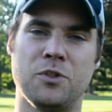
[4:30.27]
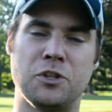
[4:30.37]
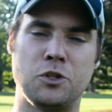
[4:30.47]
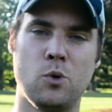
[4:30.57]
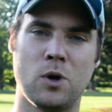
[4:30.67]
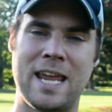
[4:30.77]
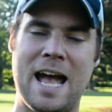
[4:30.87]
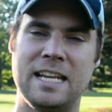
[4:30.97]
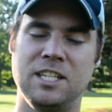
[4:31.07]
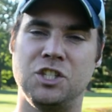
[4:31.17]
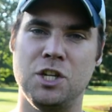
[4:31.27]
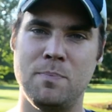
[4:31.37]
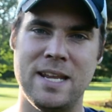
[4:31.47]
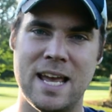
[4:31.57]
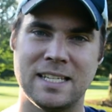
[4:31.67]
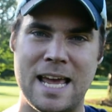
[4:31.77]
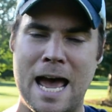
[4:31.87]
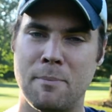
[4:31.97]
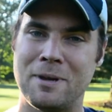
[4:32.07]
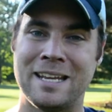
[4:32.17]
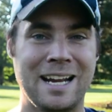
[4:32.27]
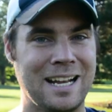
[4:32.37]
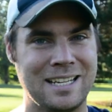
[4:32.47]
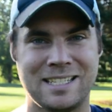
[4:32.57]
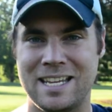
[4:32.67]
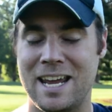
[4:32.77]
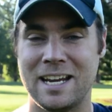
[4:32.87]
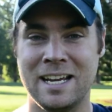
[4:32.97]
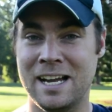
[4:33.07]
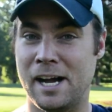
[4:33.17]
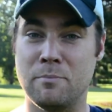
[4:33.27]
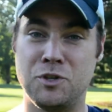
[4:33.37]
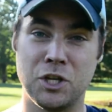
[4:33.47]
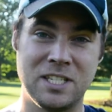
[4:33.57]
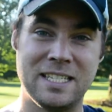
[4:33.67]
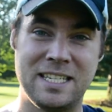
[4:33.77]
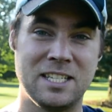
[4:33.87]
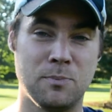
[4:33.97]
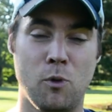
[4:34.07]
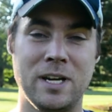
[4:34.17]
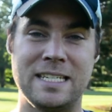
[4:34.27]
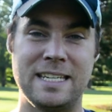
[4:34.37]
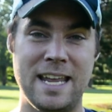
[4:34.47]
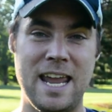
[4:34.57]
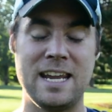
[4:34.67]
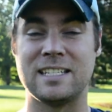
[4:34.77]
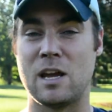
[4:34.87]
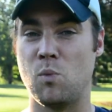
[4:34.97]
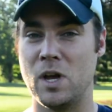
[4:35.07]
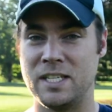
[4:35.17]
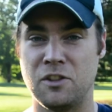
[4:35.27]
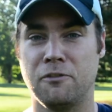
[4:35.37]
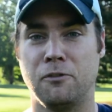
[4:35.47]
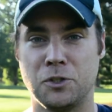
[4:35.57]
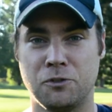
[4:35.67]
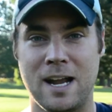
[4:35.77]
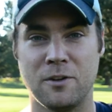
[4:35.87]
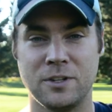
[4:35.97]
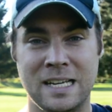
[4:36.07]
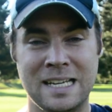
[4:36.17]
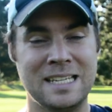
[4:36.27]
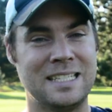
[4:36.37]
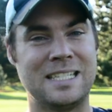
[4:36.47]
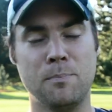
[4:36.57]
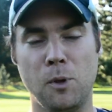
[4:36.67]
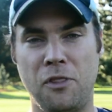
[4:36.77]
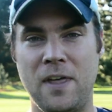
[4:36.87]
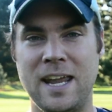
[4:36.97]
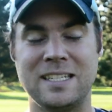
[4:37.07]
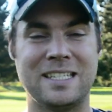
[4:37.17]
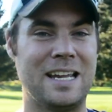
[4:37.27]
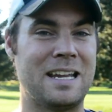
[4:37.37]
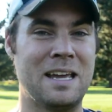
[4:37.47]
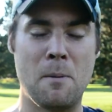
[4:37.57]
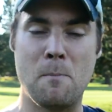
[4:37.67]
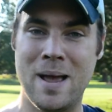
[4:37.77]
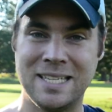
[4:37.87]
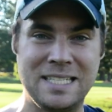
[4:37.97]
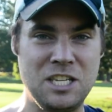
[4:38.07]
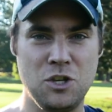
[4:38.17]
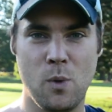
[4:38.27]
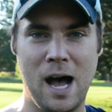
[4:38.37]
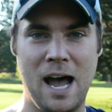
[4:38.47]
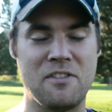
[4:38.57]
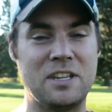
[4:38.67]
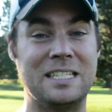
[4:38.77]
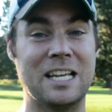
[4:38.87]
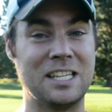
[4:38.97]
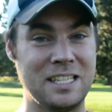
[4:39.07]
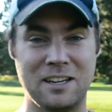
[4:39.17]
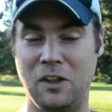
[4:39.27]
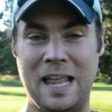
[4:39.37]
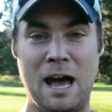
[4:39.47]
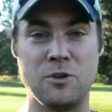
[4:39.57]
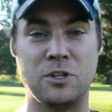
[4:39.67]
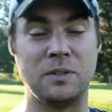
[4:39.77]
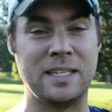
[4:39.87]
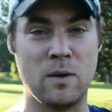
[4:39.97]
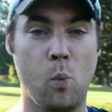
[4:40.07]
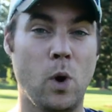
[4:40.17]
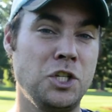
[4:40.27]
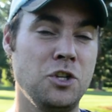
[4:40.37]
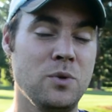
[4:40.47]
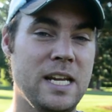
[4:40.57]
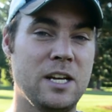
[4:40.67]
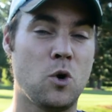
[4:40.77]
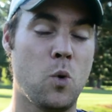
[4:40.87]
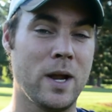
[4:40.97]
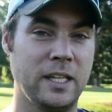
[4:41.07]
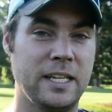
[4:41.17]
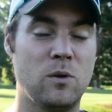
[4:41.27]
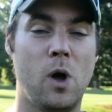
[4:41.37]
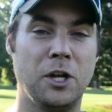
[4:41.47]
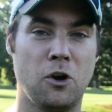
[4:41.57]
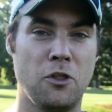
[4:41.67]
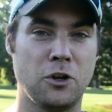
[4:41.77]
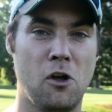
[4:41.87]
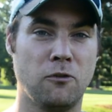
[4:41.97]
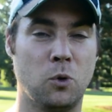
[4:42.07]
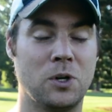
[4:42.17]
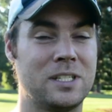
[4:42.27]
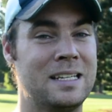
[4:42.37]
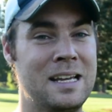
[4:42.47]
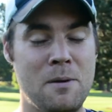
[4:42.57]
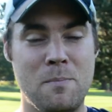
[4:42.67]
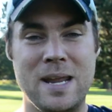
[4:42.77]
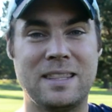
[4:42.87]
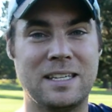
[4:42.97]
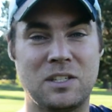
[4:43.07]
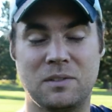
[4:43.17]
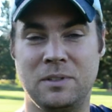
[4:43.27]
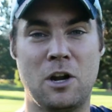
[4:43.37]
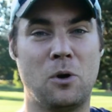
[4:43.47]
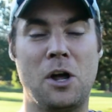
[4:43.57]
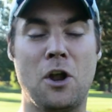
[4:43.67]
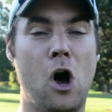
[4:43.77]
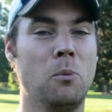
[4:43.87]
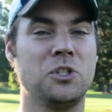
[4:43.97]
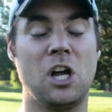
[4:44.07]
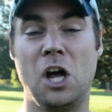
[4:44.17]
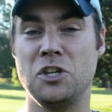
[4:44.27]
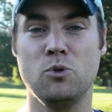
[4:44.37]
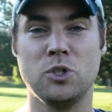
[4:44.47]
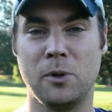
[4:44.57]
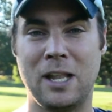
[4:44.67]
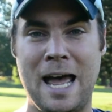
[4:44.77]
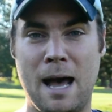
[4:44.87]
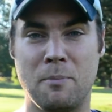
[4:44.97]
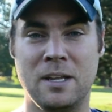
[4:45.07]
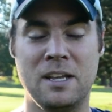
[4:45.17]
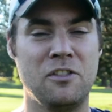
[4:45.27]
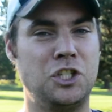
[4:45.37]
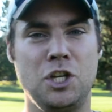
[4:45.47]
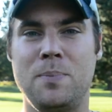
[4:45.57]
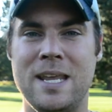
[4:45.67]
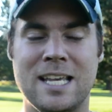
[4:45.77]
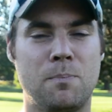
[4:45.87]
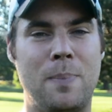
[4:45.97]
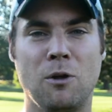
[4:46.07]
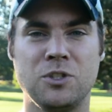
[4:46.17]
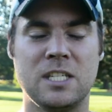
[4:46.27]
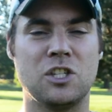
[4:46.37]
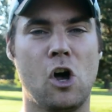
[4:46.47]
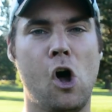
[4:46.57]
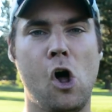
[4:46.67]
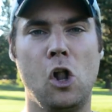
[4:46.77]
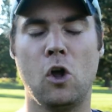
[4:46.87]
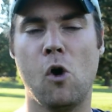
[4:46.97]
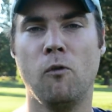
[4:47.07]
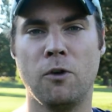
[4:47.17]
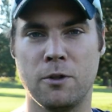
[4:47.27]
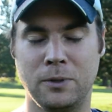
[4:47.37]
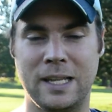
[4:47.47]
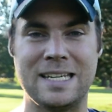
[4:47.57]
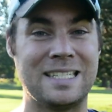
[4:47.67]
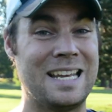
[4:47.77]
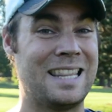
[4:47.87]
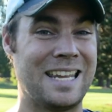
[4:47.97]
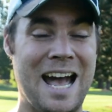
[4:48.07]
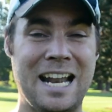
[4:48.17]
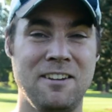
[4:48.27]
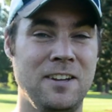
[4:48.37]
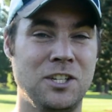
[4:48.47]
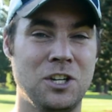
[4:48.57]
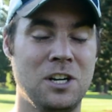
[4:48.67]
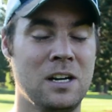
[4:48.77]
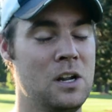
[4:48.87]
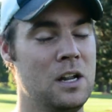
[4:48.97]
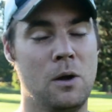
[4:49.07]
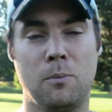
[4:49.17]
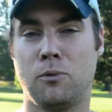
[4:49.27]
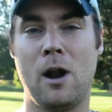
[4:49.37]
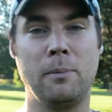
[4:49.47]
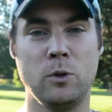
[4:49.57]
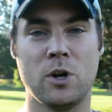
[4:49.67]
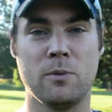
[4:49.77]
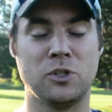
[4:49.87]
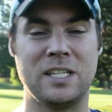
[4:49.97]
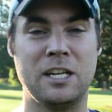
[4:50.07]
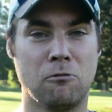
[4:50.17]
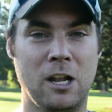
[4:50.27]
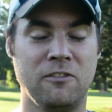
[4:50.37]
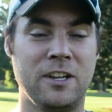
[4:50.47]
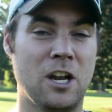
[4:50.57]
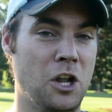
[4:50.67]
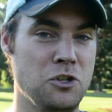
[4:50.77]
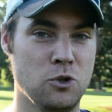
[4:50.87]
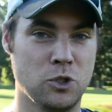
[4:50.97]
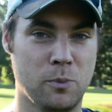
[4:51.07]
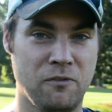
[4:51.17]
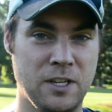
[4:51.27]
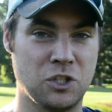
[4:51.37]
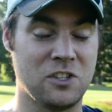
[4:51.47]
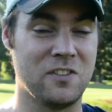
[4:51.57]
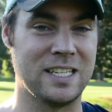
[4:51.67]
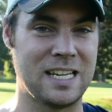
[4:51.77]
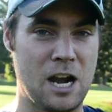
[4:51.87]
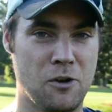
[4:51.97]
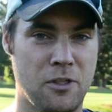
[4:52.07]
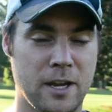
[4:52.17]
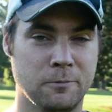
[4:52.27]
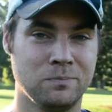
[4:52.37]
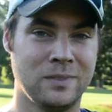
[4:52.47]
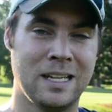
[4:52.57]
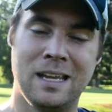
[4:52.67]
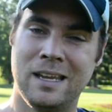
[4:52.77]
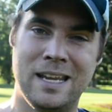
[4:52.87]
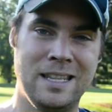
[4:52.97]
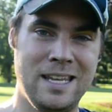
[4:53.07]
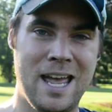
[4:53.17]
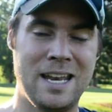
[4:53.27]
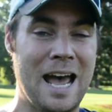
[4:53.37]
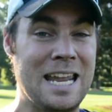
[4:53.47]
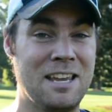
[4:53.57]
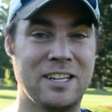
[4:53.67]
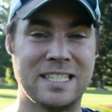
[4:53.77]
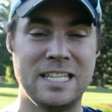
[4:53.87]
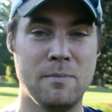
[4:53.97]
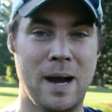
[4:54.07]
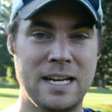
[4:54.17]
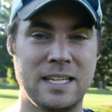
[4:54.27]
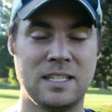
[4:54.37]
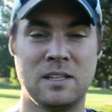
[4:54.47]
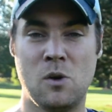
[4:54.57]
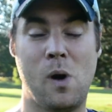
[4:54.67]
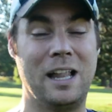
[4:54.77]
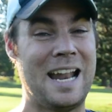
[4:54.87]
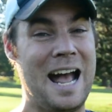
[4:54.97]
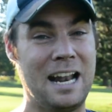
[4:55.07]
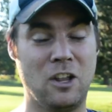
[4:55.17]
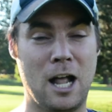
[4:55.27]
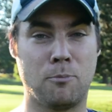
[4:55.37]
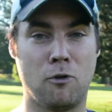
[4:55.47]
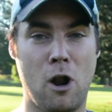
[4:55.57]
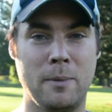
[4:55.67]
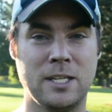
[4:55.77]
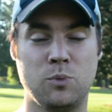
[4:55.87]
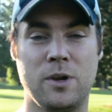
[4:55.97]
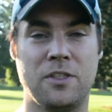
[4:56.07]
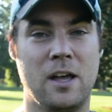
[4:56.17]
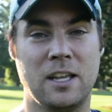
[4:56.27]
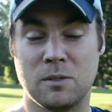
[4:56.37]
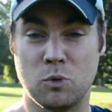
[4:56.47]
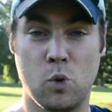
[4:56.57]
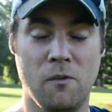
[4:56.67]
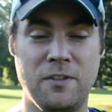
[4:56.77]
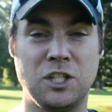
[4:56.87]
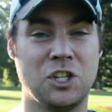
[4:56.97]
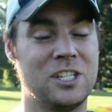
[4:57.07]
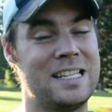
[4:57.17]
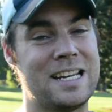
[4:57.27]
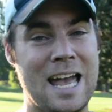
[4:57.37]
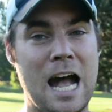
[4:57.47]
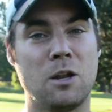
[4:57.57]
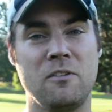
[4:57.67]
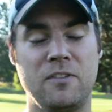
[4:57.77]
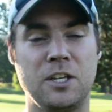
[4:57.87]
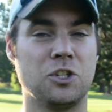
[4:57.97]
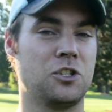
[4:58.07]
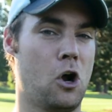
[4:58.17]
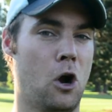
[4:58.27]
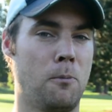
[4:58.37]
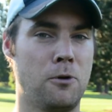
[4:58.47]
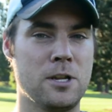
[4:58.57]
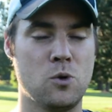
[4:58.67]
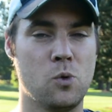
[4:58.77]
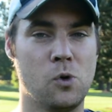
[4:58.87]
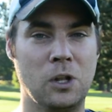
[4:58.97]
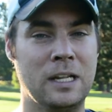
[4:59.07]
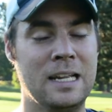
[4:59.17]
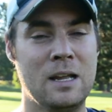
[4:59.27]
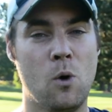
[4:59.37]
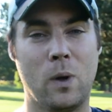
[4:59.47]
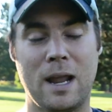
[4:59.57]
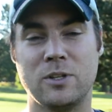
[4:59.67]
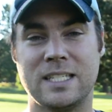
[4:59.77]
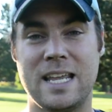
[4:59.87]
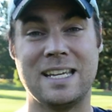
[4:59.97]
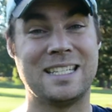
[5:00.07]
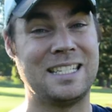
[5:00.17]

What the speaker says: with the Tour Caddie GPS app, and I gotta say, I'm just as disappointed today as I was in the first round. Simple things like messy UI that doesn't allow you to get what you need quickly while you're on the golf course make this, you know, an almost unusable app. The GPS bounces all over the place, and the Caddie feature, probably one of the most irrelevant, unusable features of the entire thing. In the end, I give it a C-. While it had a lot of promise with some cool features, and the Academy features are pretty cool, what I would say is